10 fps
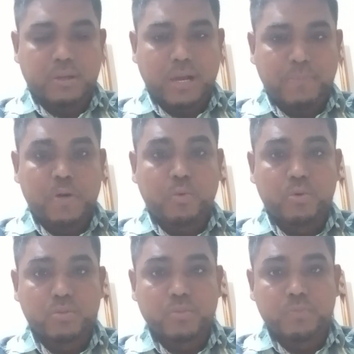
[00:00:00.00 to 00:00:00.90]
upper
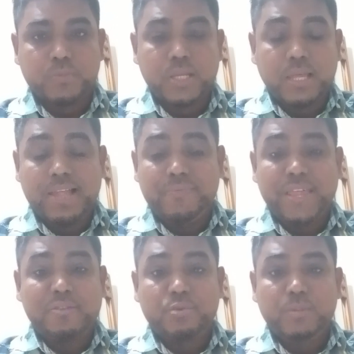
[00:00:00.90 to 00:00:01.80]
court, and
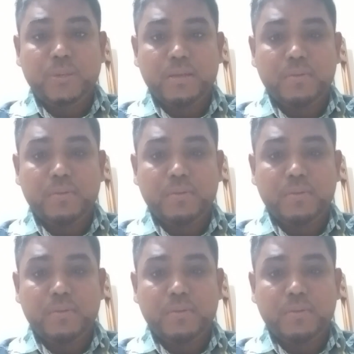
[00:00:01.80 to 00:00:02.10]
that will be